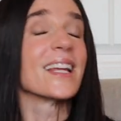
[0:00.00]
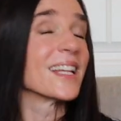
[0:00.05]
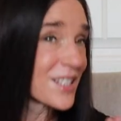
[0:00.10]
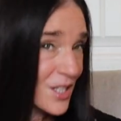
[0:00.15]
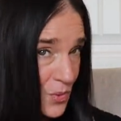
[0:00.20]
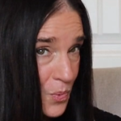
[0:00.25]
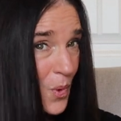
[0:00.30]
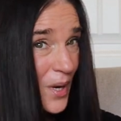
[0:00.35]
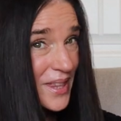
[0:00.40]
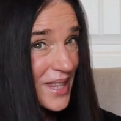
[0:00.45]

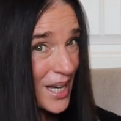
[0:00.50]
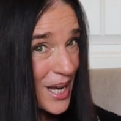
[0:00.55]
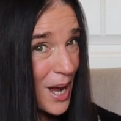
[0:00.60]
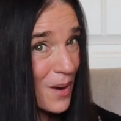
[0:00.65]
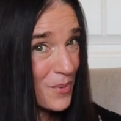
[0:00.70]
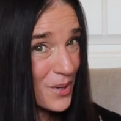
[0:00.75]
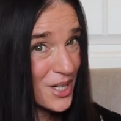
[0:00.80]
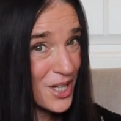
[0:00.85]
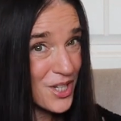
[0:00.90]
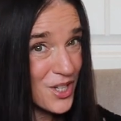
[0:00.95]
it's one that
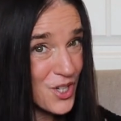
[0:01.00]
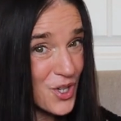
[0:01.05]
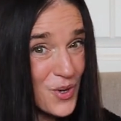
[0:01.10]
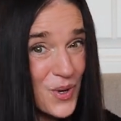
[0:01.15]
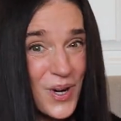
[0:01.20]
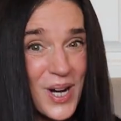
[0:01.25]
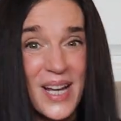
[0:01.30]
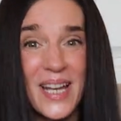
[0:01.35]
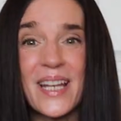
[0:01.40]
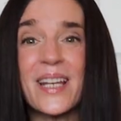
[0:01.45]
I would
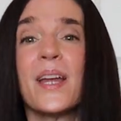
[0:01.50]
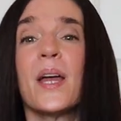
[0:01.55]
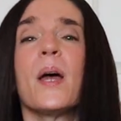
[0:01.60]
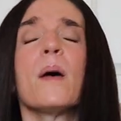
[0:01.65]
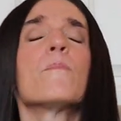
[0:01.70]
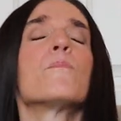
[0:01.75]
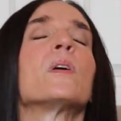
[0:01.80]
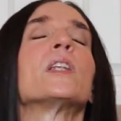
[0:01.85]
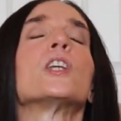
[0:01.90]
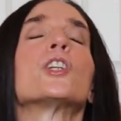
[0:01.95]
enjoy,
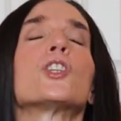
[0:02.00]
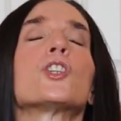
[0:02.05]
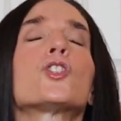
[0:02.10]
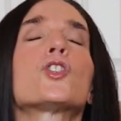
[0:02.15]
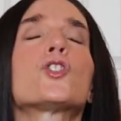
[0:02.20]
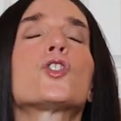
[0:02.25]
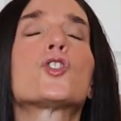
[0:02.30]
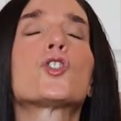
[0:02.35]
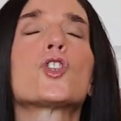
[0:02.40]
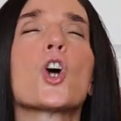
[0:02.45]
but it
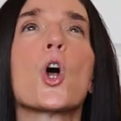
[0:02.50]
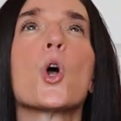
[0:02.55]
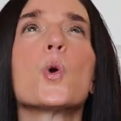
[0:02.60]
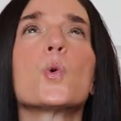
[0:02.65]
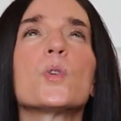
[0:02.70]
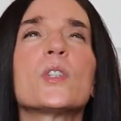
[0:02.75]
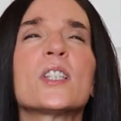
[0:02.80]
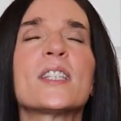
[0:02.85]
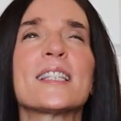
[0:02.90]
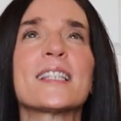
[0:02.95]
is
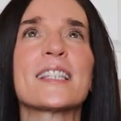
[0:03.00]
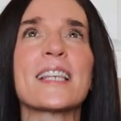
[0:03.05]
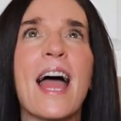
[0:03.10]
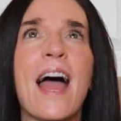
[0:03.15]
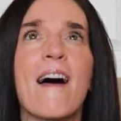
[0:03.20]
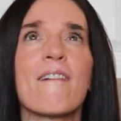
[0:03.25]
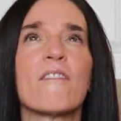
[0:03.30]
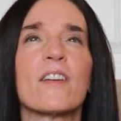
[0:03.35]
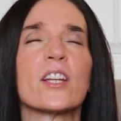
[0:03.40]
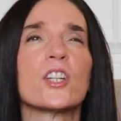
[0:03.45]
so
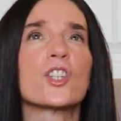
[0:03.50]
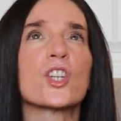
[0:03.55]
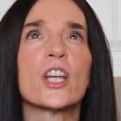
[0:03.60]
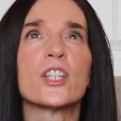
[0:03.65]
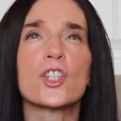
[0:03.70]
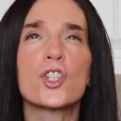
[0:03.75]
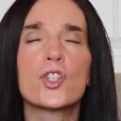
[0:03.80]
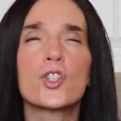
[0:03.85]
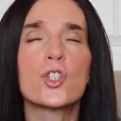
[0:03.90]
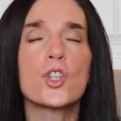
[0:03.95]
savage
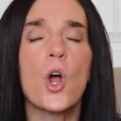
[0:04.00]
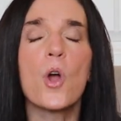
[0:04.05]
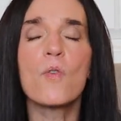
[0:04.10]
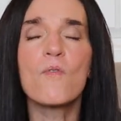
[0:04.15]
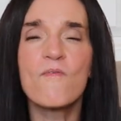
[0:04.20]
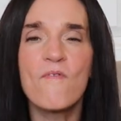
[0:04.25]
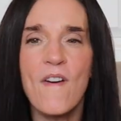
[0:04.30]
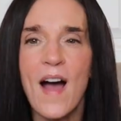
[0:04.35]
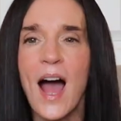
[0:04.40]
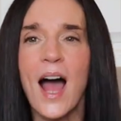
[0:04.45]
and
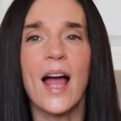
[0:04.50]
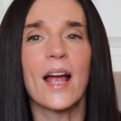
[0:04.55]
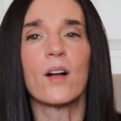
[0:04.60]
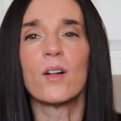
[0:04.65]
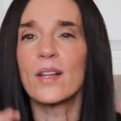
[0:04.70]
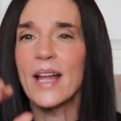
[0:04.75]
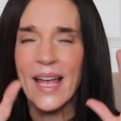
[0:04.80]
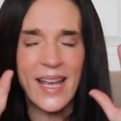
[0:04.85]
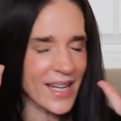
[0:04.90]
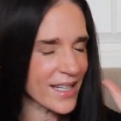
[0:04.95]
so
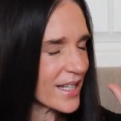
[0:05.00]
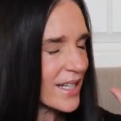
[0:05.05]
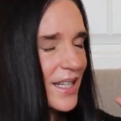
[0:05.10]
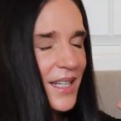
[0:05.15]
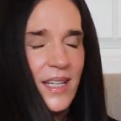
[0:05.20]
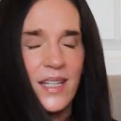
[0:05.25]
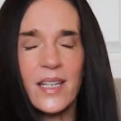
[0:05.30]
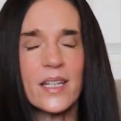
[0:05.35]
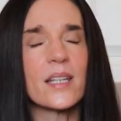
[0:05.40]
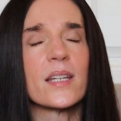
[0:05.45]
vile, and
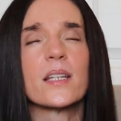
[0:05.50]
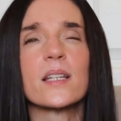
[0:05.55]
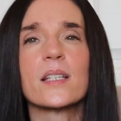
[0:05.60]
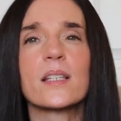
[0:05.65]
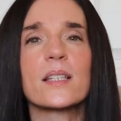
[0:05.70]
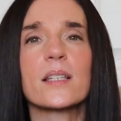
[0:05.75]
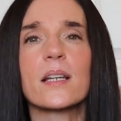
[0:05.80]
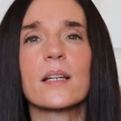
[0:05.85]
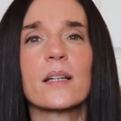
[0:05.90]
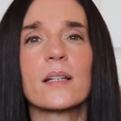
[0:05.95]
it
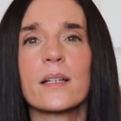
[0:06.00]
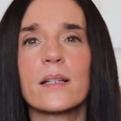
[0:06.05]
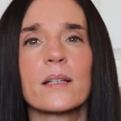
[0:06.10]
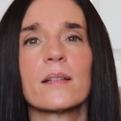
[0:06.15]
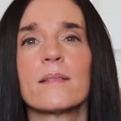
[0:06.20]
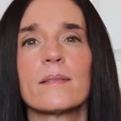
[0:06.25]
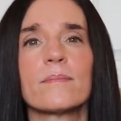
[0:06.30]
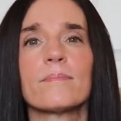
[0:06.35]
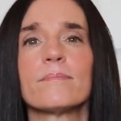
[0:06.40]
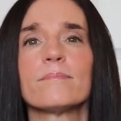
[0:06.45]
is
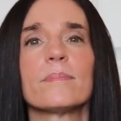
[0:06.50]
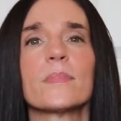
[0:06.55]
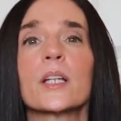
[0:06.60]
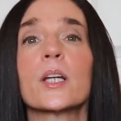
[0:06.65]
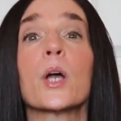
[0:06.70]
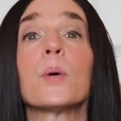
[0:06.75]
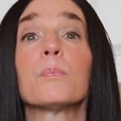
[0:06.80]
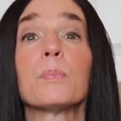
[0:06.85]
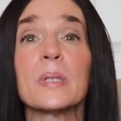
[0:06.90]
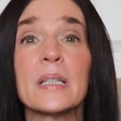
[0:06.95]

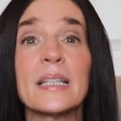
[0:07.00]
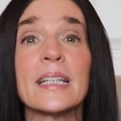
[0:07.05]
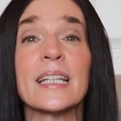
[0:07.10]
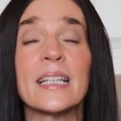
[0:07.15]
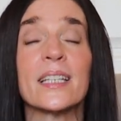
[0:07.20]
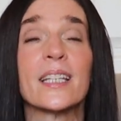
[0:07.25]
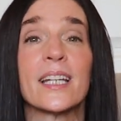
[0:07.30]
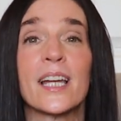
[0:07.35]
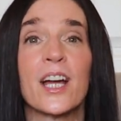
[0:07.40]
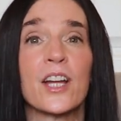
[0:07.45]

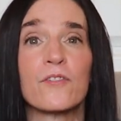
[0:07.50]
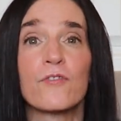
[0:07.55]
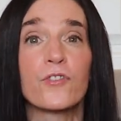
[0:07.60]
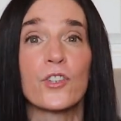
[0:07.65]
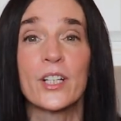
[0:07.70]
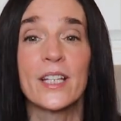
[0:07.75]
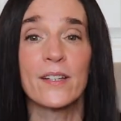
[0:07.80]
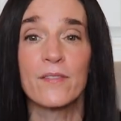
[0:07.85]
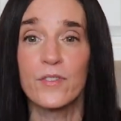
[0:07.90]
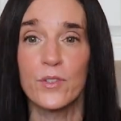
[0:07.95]
completely
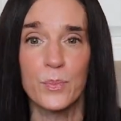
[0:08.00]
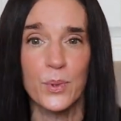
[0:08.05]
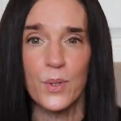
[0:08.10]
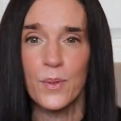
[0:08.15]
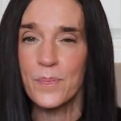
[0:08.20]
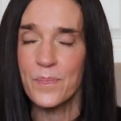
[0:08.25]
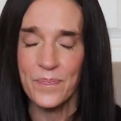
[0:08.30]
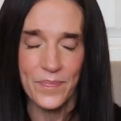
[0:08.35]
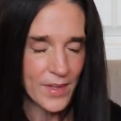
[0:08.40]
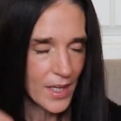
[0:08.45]

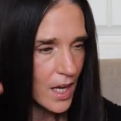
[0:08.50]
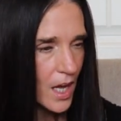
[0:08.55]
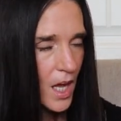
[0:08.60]
unforgivable.